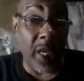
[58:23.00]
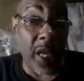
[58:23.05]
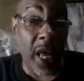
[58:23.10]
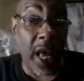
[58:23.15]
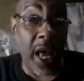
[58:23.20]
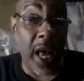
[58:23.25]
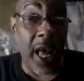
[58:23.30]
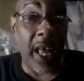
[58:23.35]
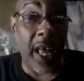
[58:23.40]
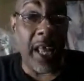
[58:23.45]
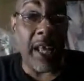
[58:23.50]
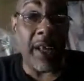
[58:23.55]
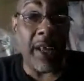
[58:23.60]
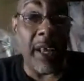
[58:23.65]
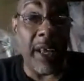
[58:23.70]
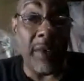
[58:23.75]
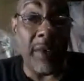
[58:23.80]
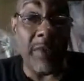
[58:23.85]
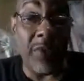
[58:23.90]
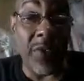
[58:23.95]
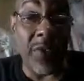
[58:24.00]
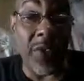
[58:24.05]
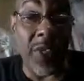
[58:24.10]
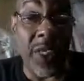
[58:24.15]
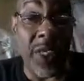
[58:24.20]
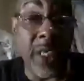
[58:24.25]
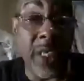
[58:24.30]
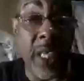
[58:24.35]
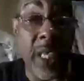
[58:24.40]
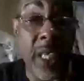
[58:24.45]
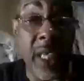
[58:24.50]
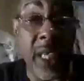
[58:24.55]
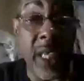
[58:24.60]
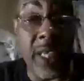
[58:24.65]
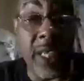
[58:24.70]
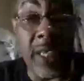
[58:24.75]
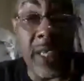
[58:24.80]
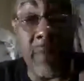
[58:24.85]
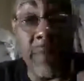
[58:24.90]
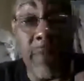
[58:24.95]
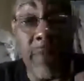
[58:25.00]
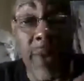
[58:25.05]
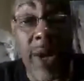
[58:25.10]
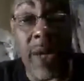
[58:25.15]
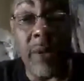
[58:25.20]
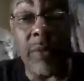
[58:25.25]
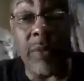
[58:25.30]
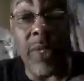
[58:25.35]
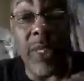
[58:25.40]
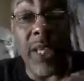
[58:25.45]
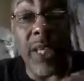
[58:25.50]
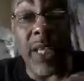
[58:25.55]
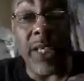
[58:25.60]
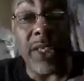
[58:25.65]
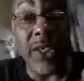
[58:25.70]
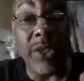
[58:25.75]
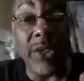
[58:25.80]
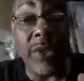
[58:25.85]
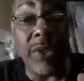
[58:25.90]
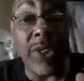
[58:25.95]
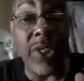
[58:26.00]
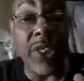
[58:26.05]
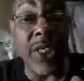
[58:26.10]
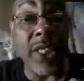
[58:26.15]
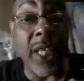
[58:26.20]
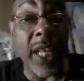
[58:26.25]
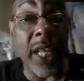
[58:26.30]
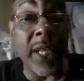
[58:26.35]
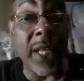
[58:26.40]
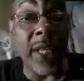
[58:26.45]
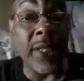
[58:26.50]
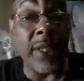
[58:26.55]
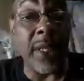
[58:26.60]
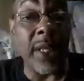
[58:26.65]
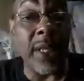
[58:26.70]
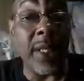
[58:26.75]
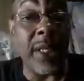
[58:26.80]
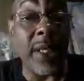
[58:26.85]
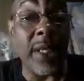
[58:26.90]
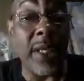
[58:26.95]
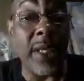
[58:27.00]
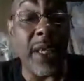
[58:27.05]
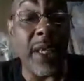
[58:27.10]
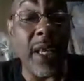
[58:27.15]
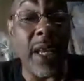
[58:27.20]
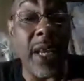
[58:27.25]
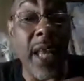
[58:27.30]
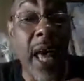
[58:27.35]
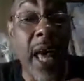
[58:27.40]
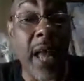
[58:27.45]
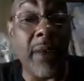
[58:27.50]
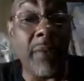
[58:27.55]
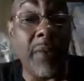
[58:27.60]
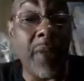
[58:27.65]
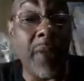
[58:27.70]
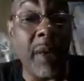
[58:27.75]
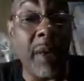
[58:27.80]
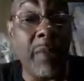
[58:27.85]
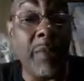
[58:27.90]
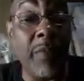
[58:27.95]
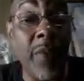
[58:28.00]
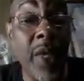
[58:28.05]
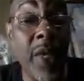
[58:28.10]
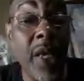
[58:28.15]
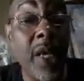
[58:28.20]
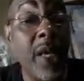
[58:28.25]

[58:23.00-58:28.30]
And I have seen that the problem with Nigerians is that they think a lot of them,